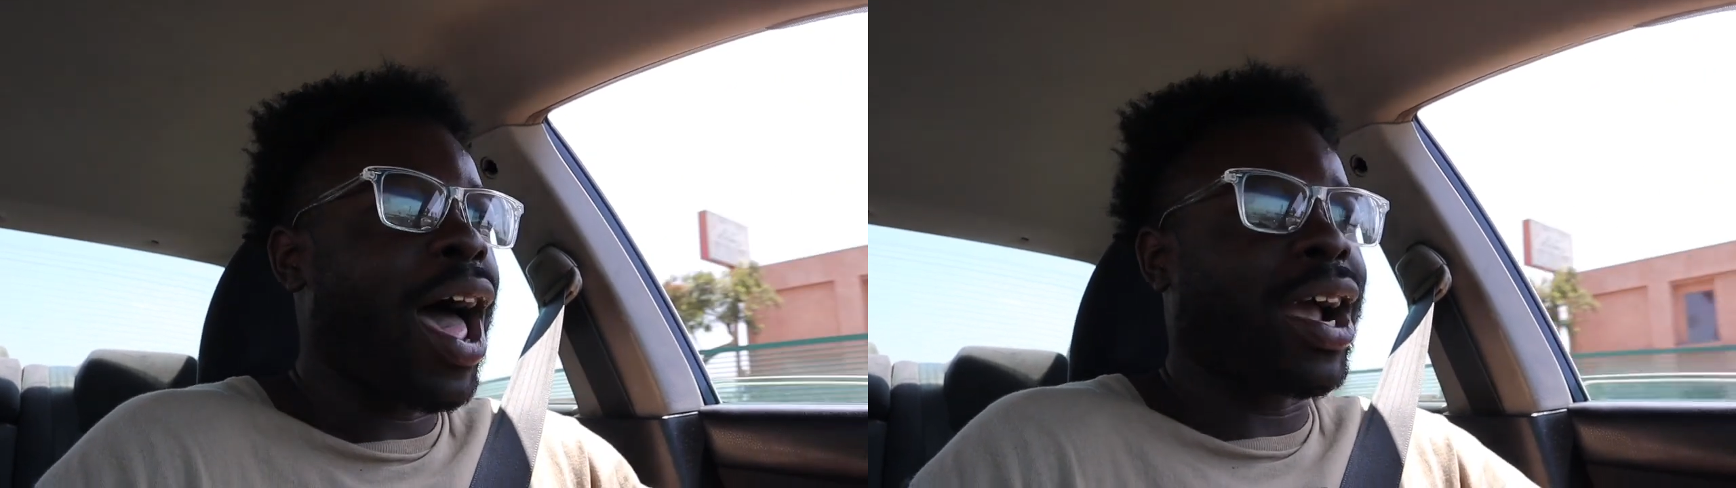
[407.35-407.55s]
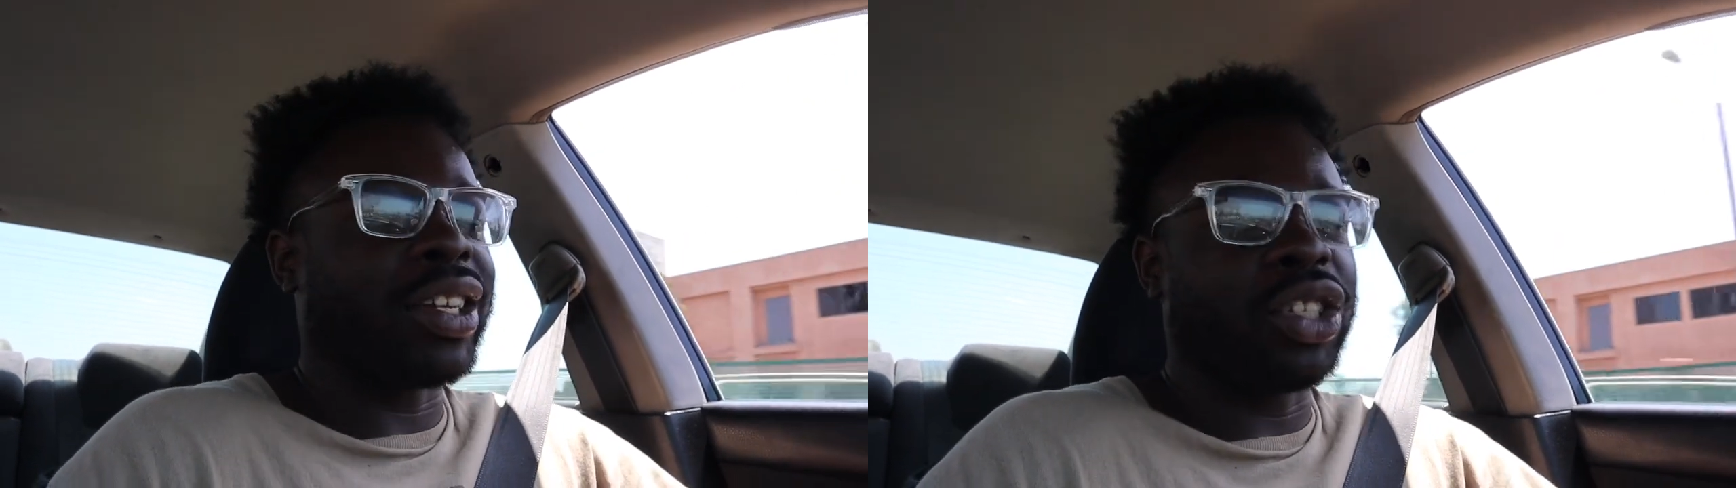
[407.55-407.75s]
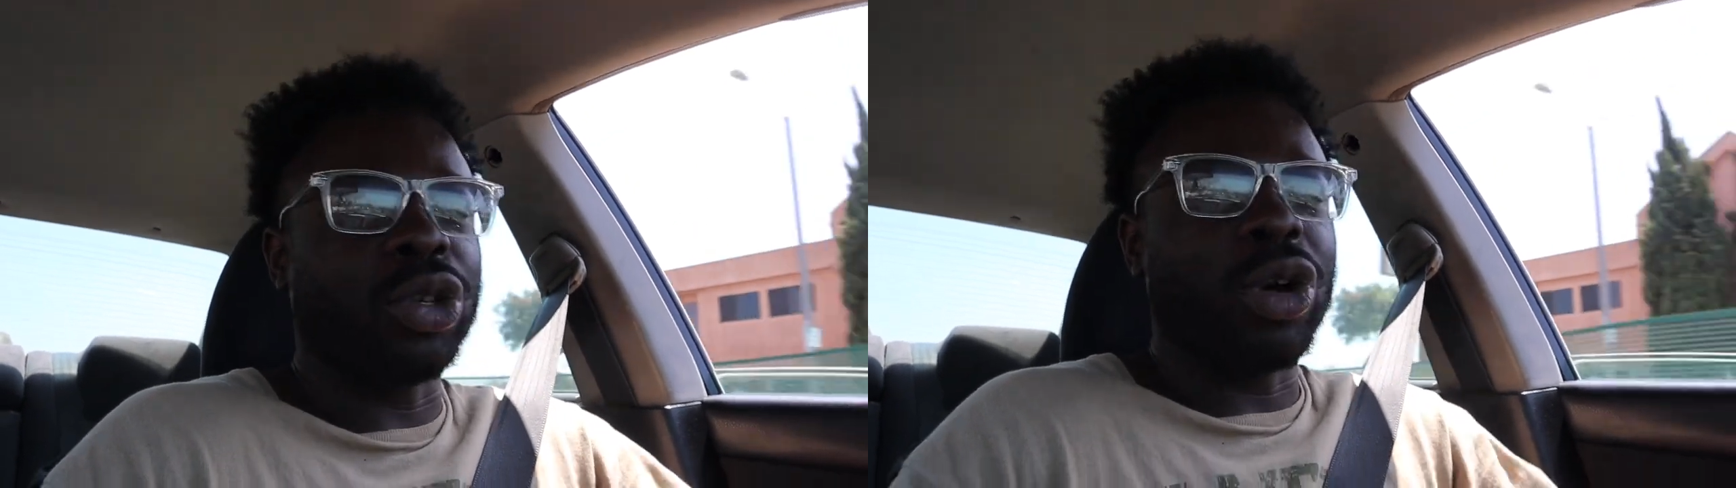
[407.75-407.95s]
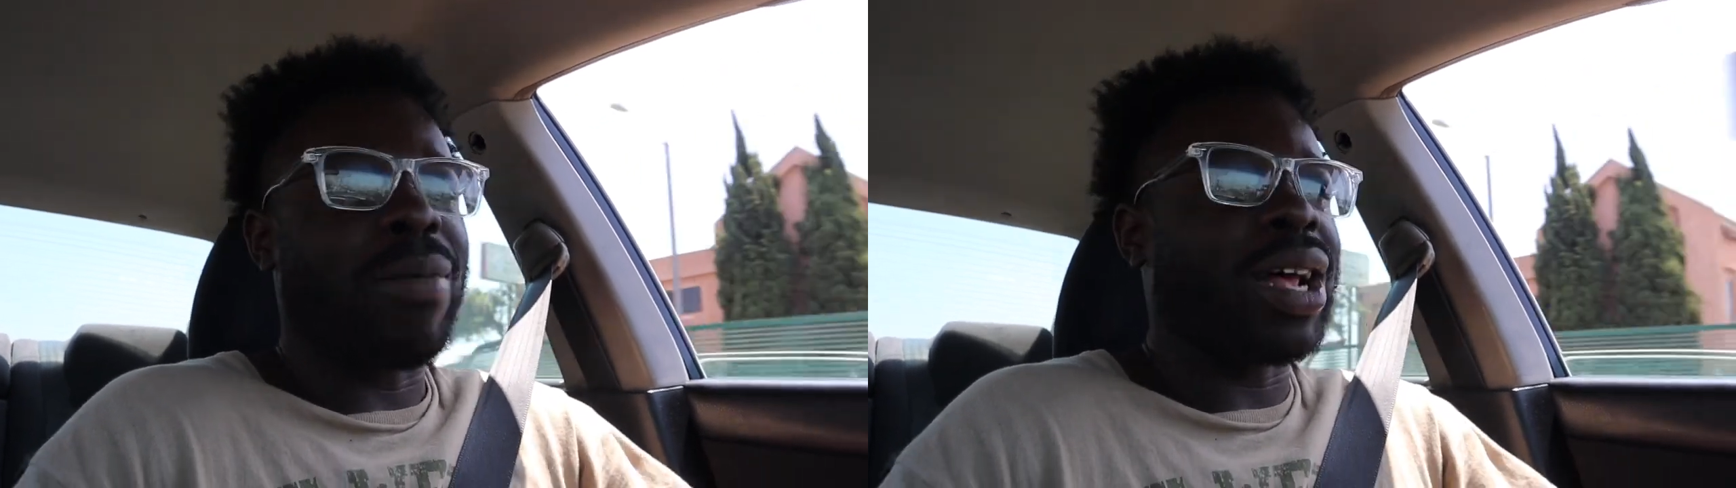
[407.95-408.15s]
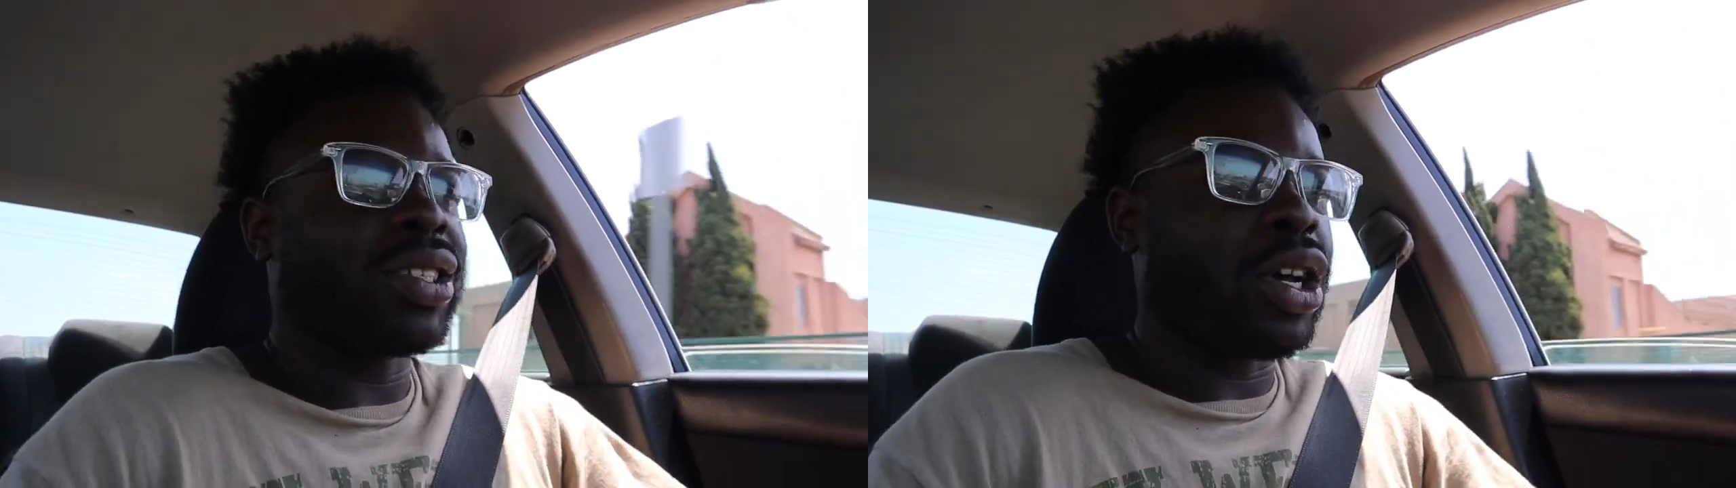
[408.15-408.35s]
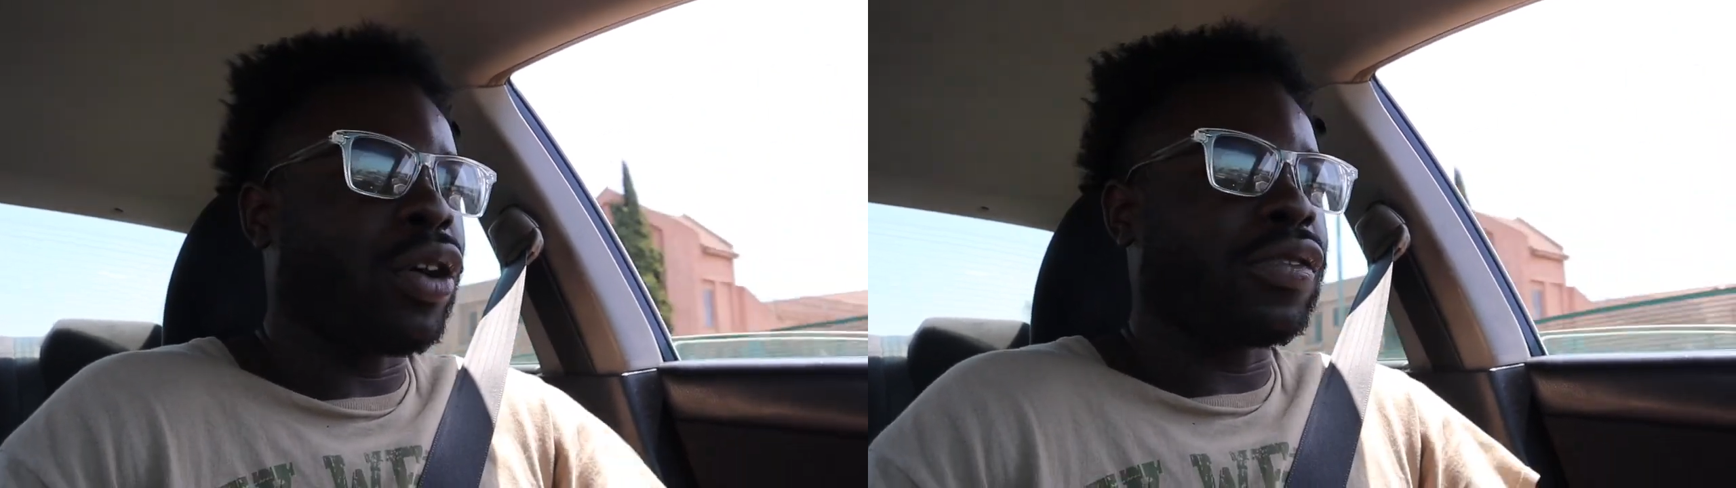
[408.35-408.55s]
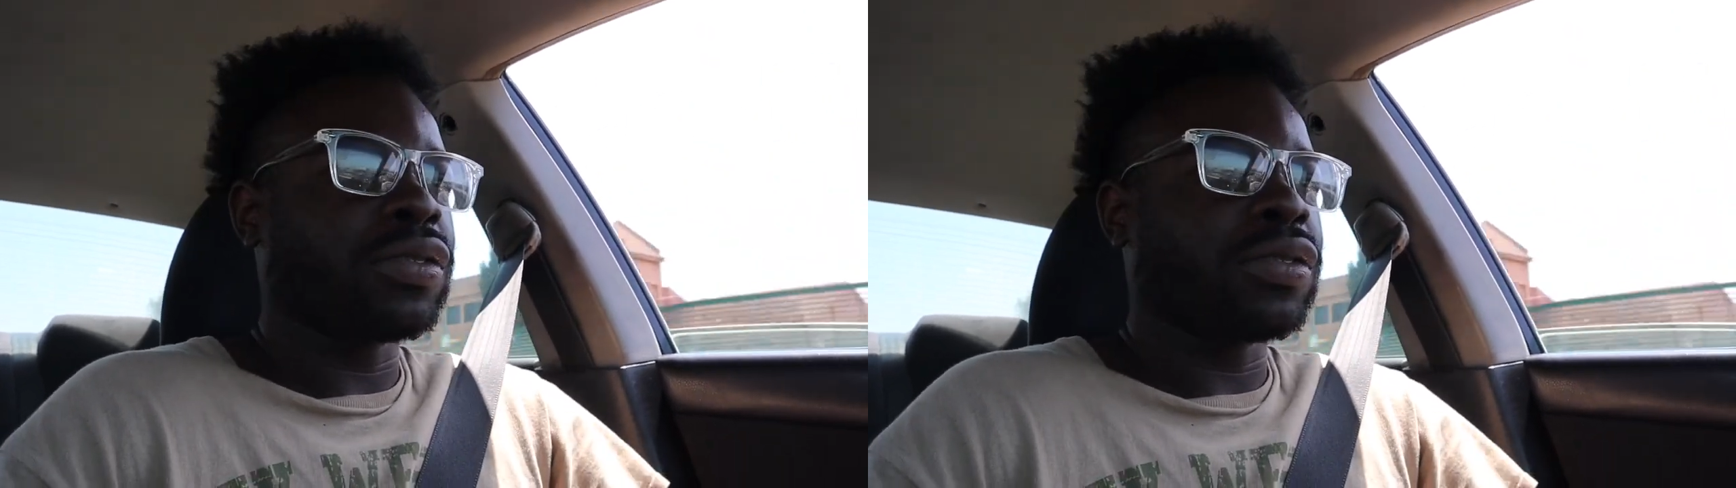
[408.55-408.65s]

I could just do it myself.